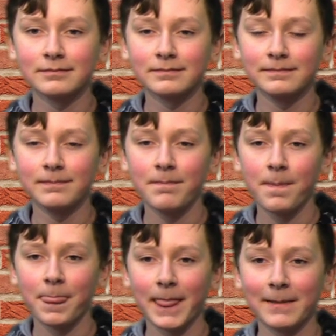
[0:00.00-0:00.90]

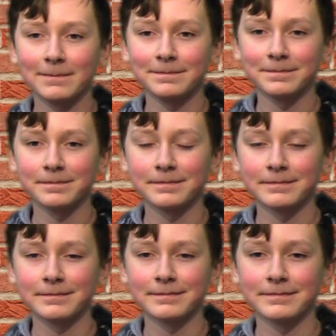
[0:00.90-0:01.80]

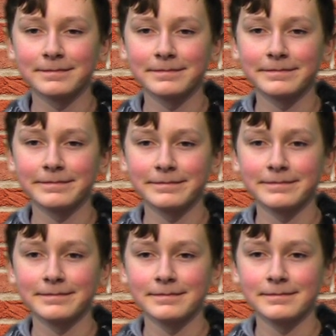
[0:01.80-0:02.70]

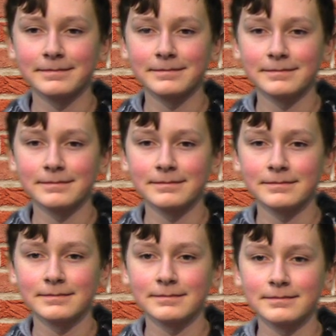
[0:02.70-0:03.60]

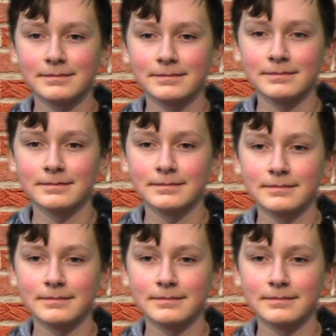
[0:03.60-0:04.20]
(silent)